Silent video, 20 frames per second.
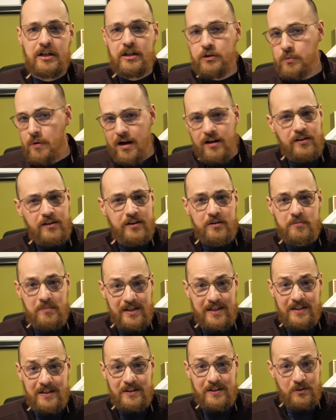dwell in
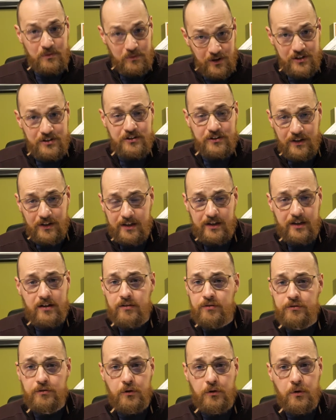me richly
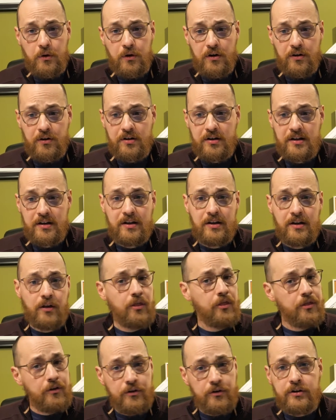for
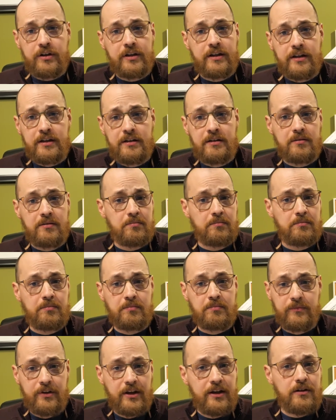30
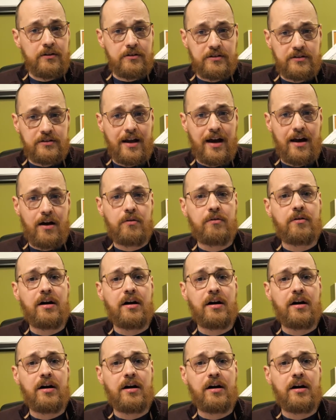years now.